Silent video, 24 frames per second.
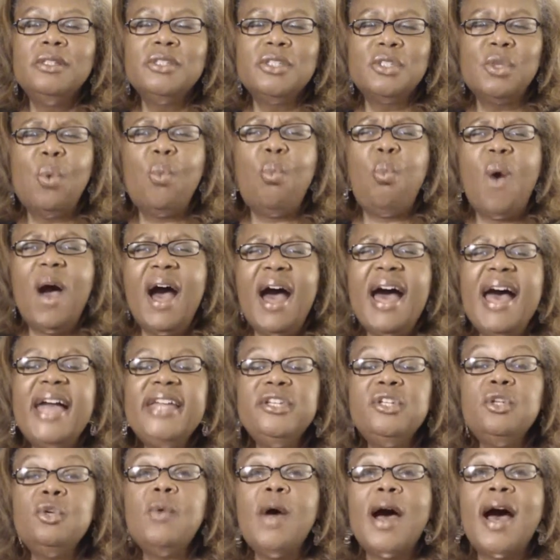So
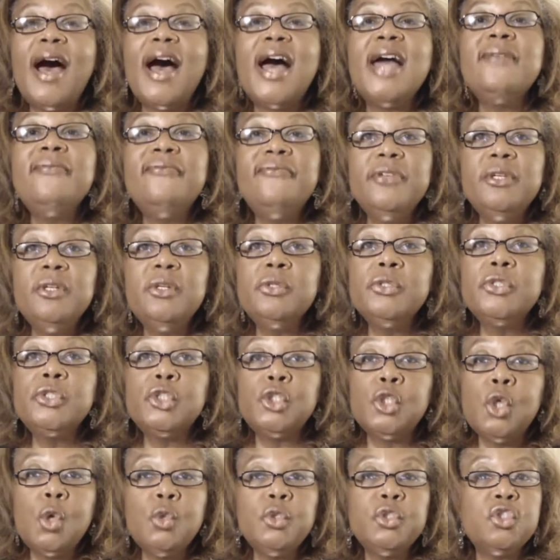why do I feel
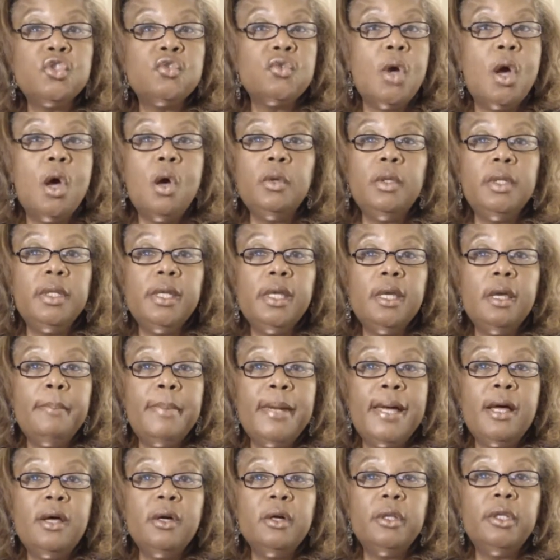so strongly
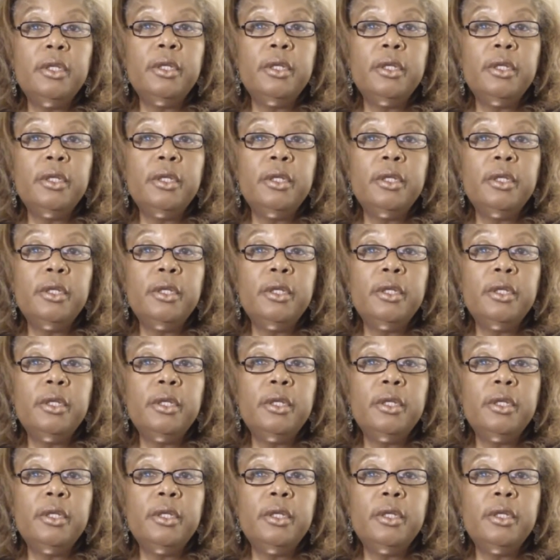about